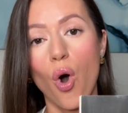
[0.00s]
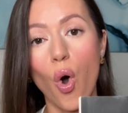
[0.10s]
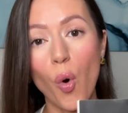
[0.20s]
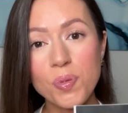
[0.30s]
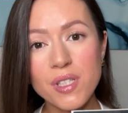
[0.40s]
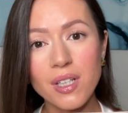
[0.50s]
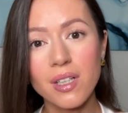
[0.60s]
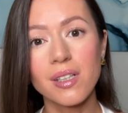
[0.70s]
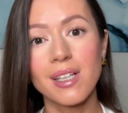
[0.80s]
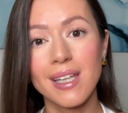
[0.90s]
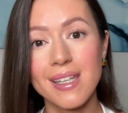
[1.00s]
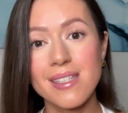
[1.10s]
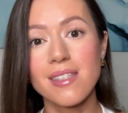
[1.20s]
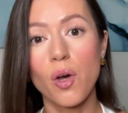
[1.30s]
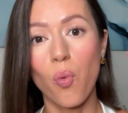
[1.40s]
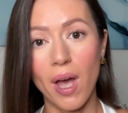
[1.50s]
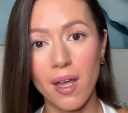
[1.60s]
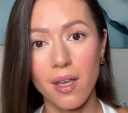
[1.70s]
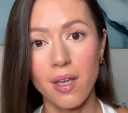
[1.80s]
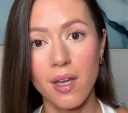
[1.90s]
obstacle is the
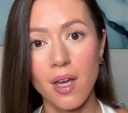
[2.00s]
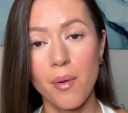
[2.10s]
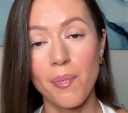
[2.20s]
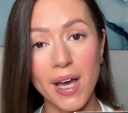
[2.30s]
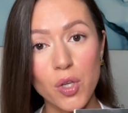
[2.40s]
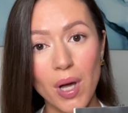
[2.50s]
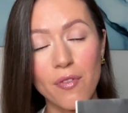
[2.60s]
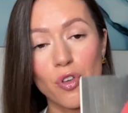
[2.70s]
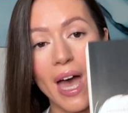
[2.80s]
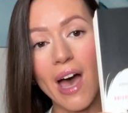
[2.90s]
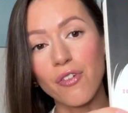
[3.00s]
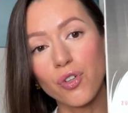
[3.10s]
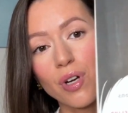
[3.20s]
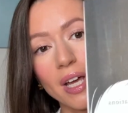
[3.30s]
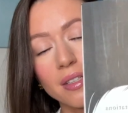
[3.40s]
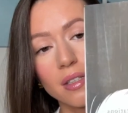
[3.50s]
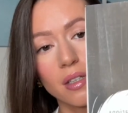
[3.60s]
way. By the way, if you haven't read